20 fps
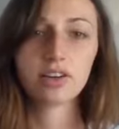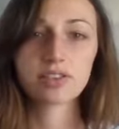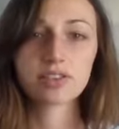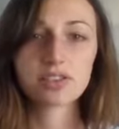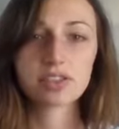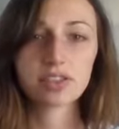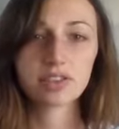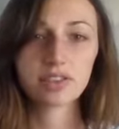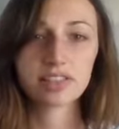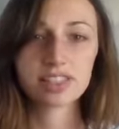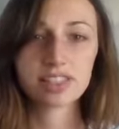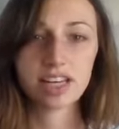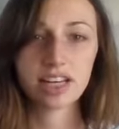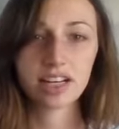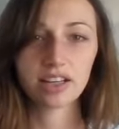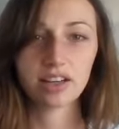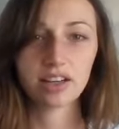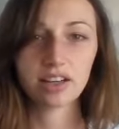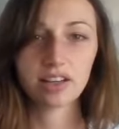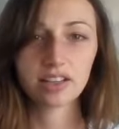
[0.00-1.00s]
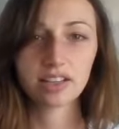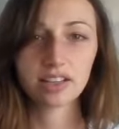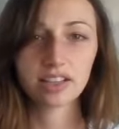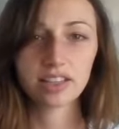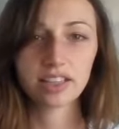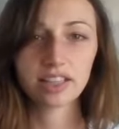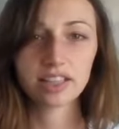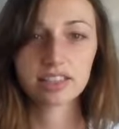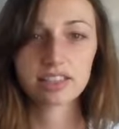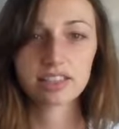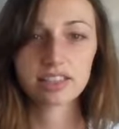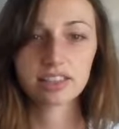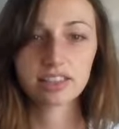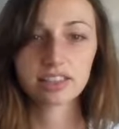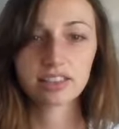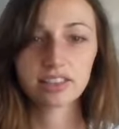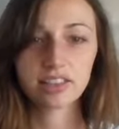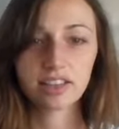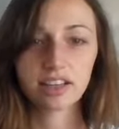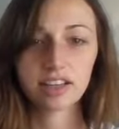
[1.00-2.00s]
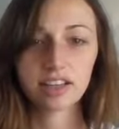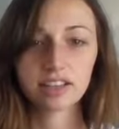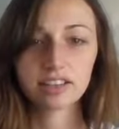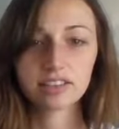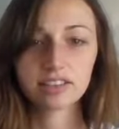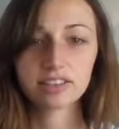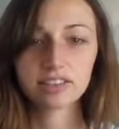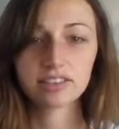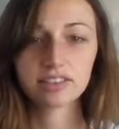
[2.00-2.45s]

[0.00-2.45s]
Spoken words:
Oh, so it's like all our answer. Okay.